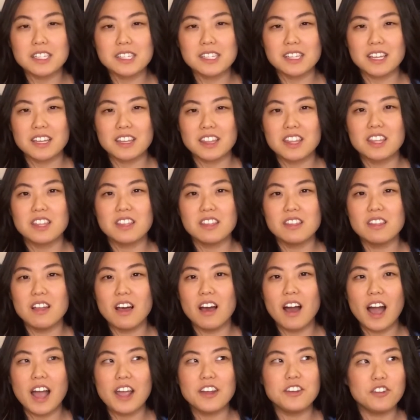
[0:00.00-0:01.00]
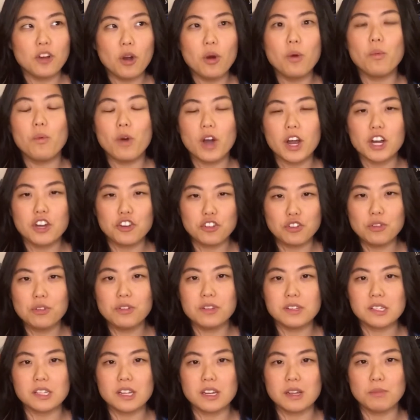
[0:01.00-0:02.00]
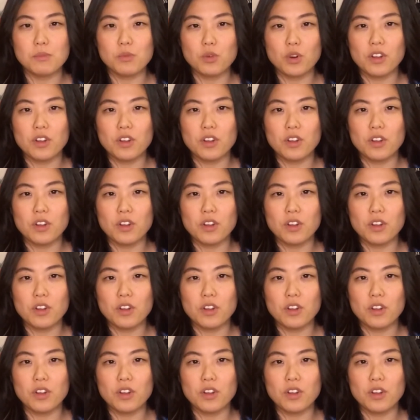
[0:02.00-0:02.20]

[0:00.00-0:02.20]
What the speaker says: Like, I don't want to do this anymore.